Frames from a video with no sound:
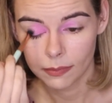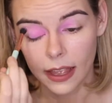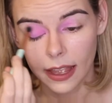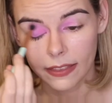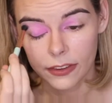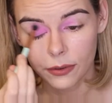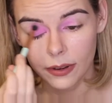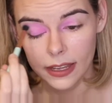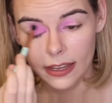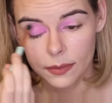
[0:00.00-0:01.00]
And this
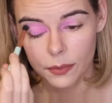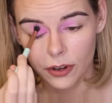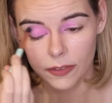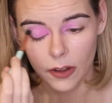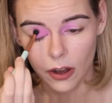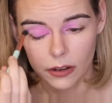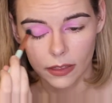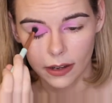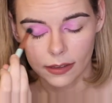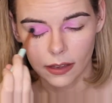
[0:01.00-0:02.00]
really is more of an art
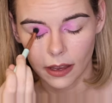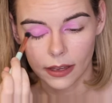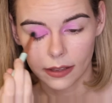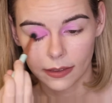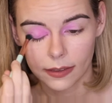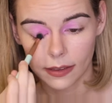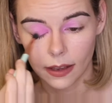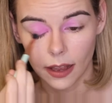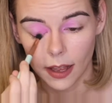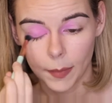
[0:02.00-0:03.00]
than a science,
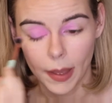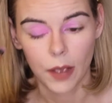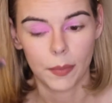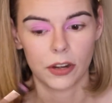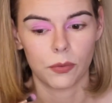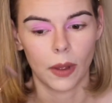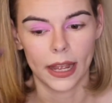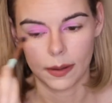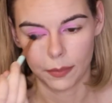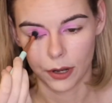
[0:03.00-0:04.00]
how much
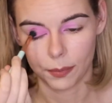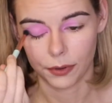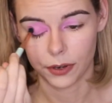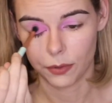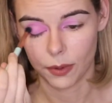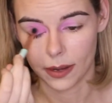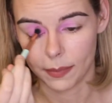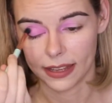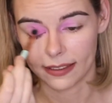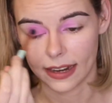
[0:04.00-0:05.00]
white and purple you want to
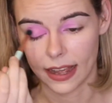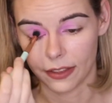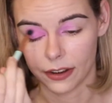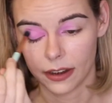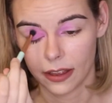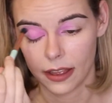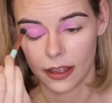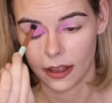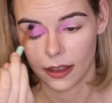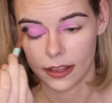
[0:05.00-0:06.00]
mix together.
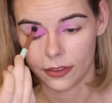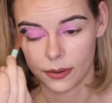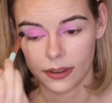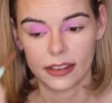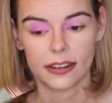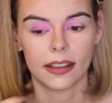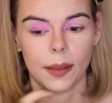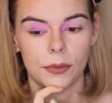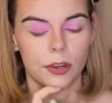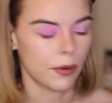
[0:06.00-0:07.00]
It's really just
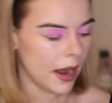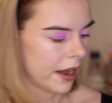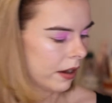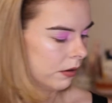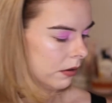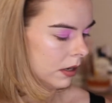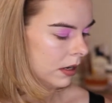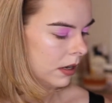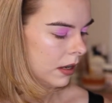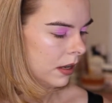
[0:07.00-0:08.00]
up to how
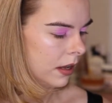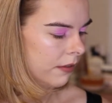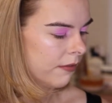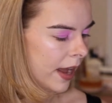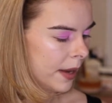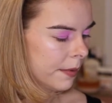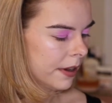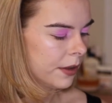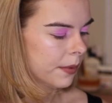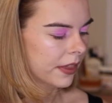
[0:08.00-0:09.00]

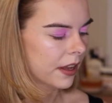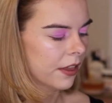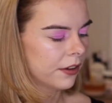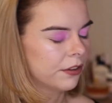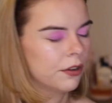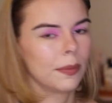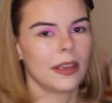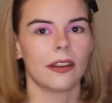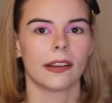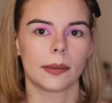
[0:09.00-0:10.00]
vibrant you want the colors to
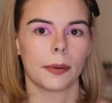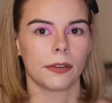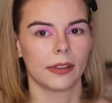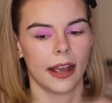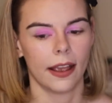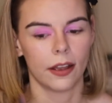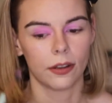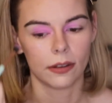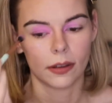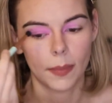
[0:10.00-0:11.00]
appear as opposed to
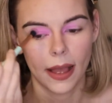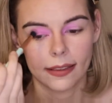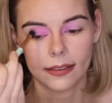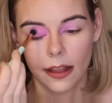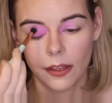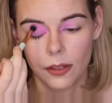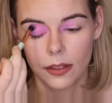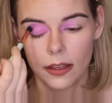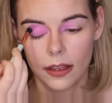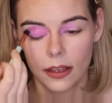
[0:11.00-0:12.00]
how pastel
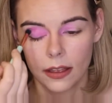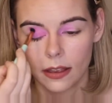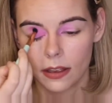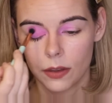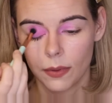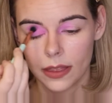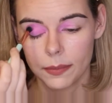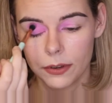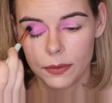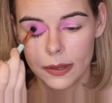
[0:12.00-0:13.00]
you want them
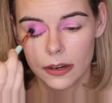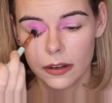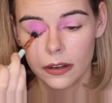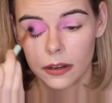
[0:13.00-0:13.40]
to appear.